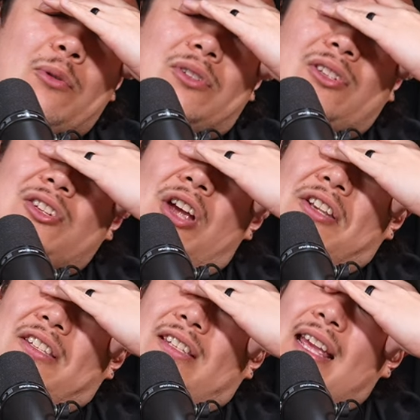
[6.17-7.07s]
I was such
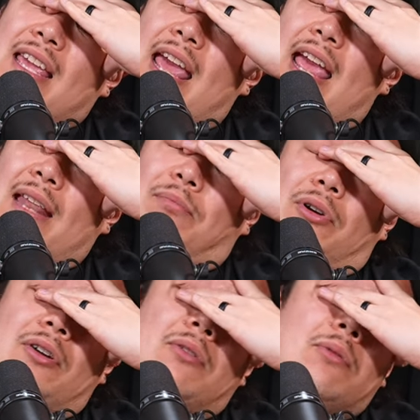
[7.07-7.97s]
a kid,
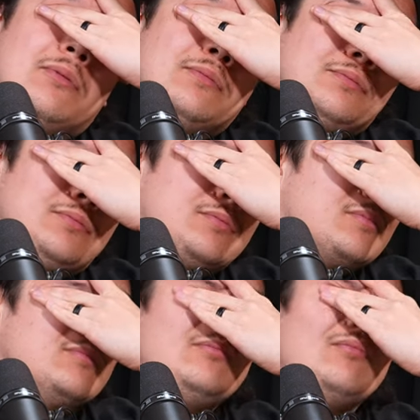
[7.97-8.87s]
bro.
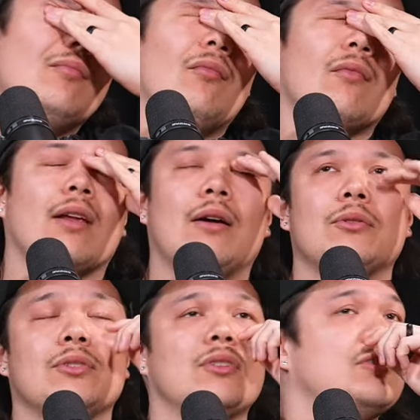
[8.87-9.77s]

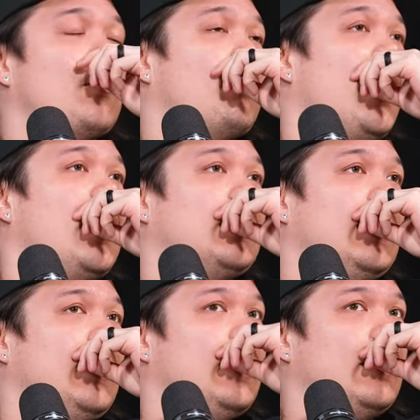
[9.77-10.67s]
I was such a
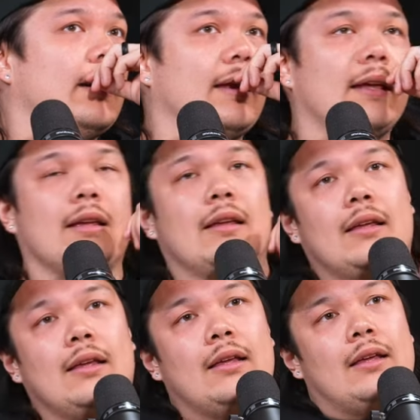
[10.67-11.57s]
bad kid.
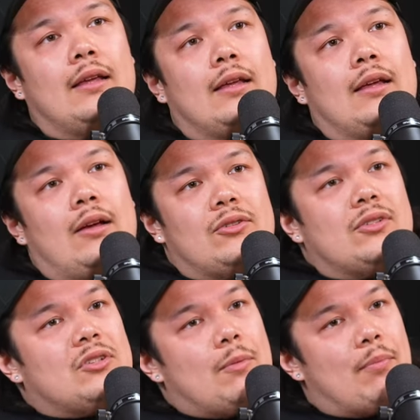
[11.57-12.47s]
I
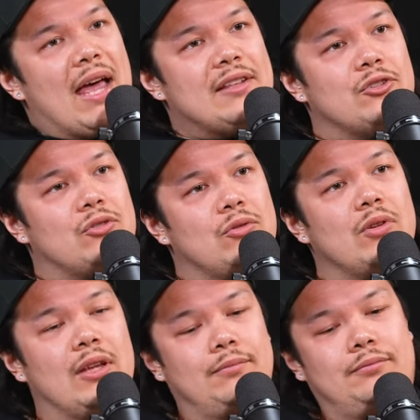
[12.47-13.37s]
was such a bad
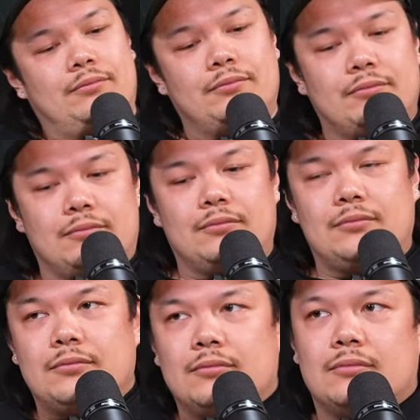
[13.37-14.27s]
student. You're
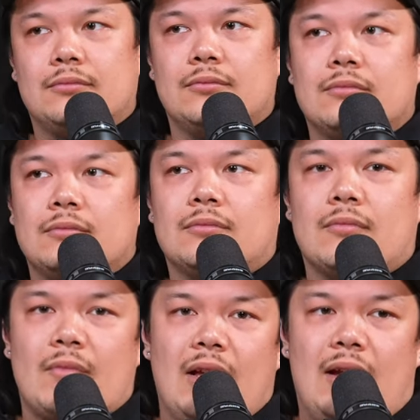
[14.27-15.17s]
still a little stinker,
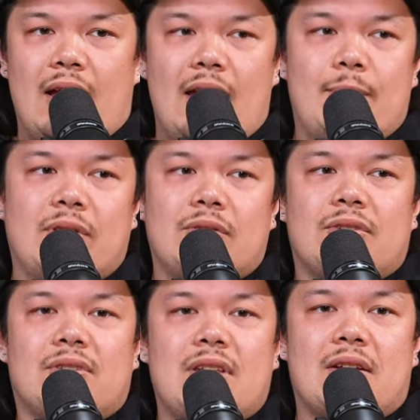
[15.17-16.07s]
dude. I am a
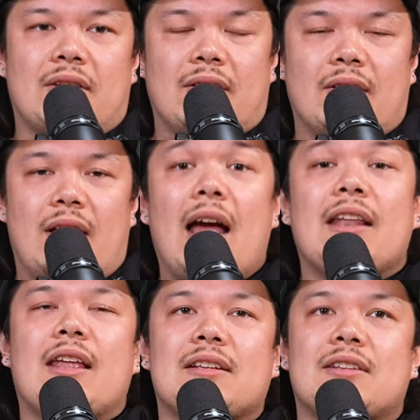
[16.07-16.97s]
little stinker.
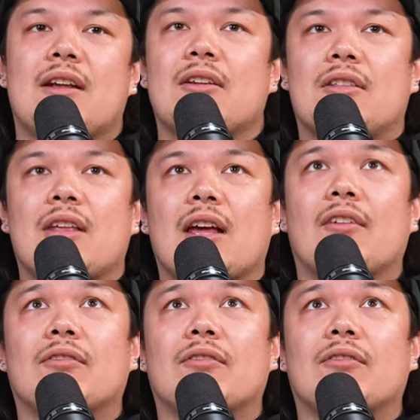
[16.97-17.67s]
I, that's another thing.